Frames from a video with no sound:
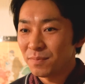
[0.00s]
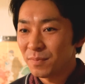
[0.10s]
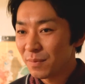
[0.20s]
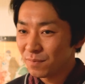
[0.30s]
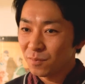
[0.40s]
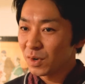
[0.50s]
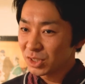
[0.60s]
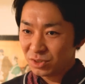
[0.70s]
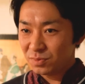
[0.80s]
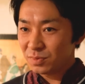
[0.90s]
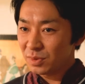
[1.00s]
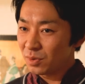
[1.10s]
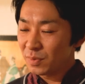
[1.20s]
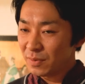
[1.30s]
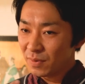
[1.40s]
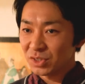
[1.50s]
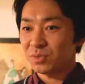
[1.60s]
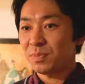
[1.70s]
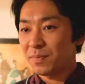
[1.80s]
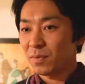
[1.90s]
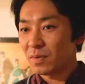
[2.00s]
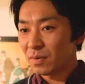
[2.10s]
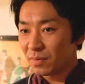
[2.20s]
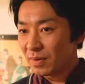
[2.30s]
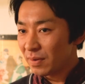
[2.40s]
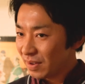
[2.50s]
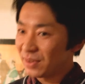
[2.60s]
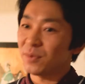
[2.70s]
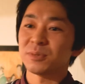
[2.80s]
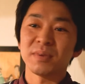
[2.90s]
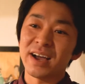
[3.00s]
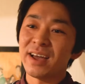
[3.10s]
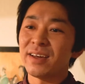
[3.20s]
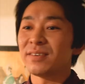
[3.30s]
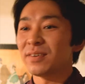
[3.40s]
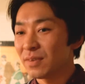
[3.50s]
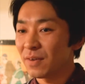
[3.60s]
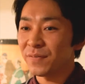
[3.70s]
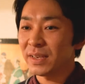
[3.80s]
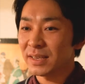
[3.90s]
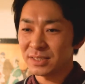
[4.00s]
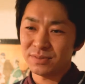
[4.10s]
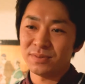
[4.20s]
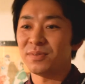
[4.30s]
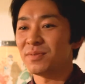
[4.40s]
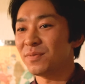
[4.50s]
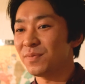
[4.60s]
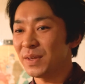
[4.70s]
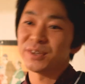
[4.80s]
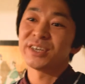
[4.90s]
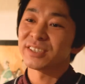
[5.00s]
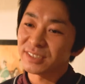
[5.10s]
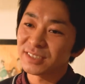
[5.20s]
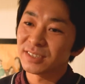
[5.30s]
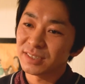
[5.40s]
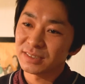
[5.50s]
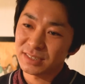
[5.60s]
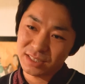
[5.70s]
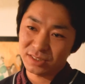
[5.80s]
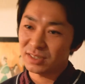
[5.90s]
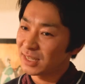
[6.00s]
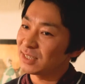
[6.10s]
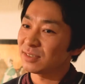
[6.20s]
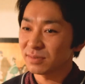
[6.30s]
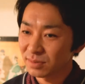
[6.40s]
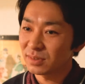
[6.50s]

we watch people, you know, smile, laughing, it's feel good. That's the reason.